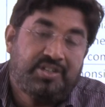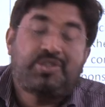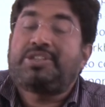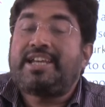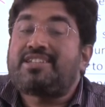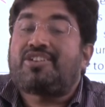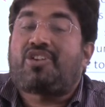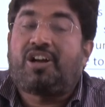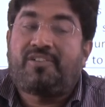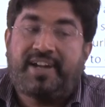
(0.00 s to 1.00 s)
So, there is a
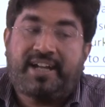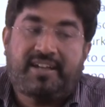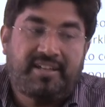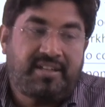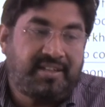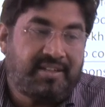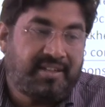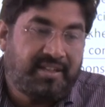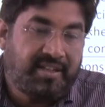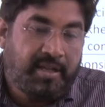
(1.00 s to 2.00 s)
conflict.
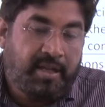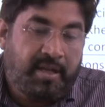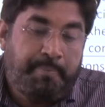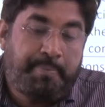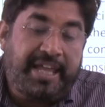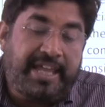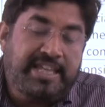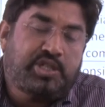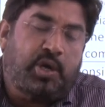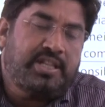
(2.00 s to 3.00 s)

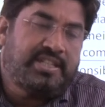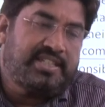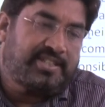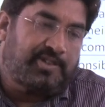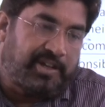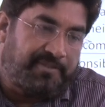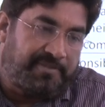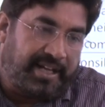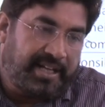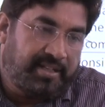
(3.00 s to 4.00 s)
Based on this
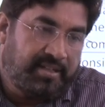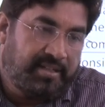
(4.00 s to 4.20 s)
conflict,